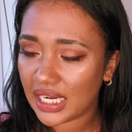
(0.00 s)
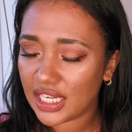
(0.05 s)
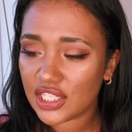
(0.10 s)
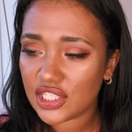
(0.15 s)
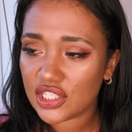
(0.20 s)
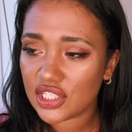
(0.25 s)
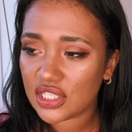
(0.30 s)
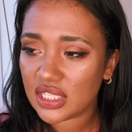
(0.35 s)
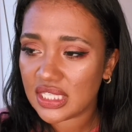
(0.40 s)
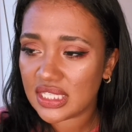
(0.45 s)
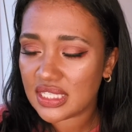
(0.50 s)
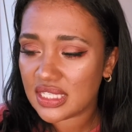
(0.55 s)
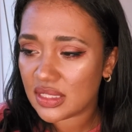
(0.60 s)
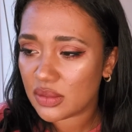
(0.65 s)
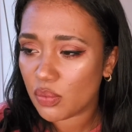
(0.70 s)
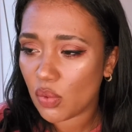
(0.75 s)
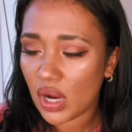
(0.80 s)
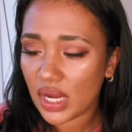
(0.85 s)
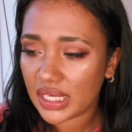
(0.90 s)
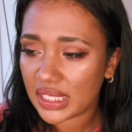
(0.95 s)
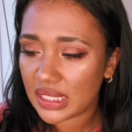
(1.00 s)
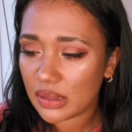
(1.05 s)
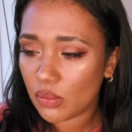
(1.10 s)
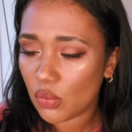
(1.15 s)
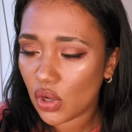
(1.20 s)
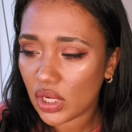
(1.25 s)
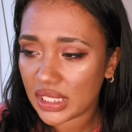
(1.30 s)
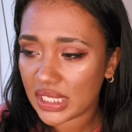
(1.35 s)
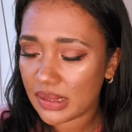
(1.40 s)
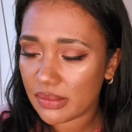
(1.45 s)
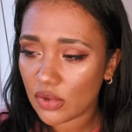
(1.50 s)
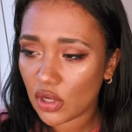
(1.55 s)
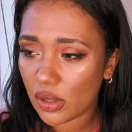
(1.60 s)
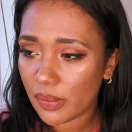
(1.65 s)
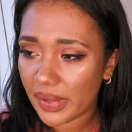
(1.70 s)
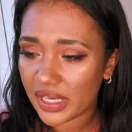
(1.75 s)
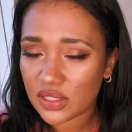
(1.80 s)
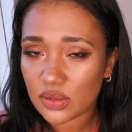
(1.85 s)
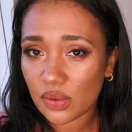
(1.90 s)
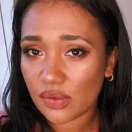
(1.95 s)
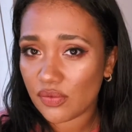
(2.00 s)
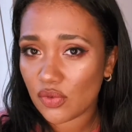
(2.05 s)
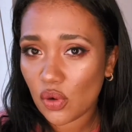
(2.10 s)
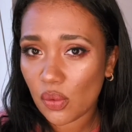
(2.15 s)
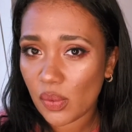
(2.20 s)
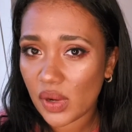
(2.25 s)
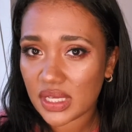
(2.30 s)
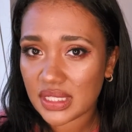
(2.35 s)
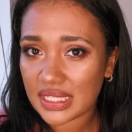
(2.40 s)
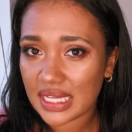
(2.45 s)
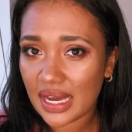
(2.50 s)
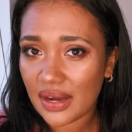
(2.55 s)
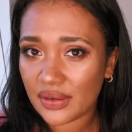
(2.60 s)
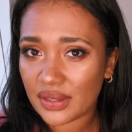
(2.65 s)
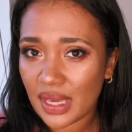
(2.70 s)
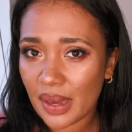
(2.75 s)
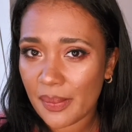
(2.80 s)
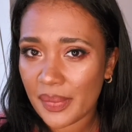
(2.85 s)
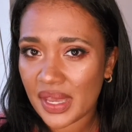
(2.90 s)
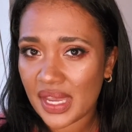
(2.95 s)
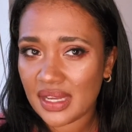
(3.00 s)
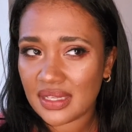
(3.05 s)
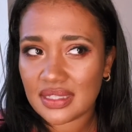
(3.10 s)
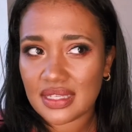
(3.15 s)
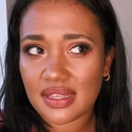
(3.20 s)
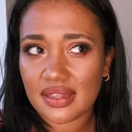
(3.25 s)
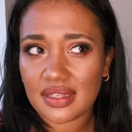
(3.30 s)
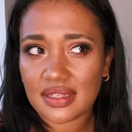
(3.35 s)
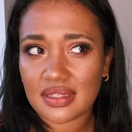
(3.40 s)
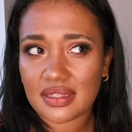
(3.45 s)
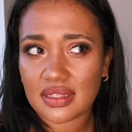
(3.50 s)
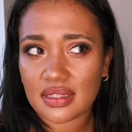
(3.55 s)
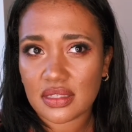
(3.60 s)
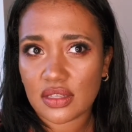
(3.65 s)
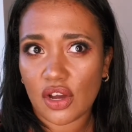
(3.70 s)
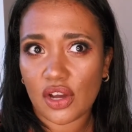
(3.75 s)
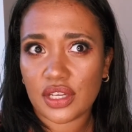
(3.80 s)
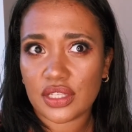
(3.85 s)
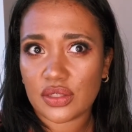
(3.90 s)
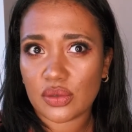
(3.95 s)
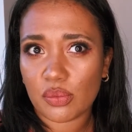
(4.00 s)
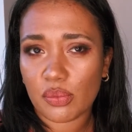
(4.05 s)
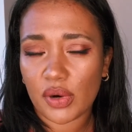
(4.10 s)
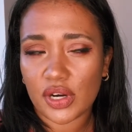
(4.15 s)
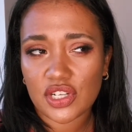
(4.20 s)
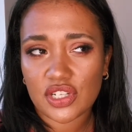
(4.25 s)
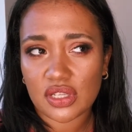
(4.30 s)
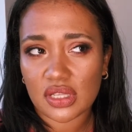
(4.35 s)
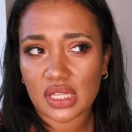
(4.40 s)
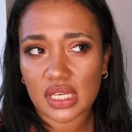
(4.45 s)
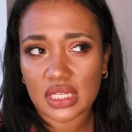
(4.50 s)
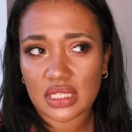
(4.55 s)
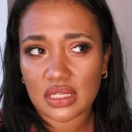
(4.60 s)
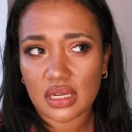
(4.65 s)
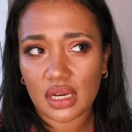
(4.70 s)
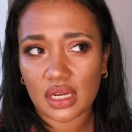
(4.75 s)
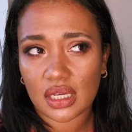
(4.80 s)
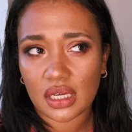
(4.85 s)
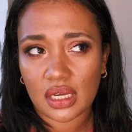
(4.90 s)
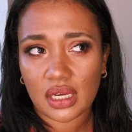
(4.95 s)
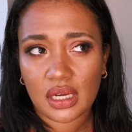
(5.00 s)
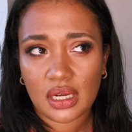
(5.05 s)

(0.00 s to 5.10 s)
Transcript: this is why I keep going back to, I've not worked out yet, but is it this societal pressure that is like,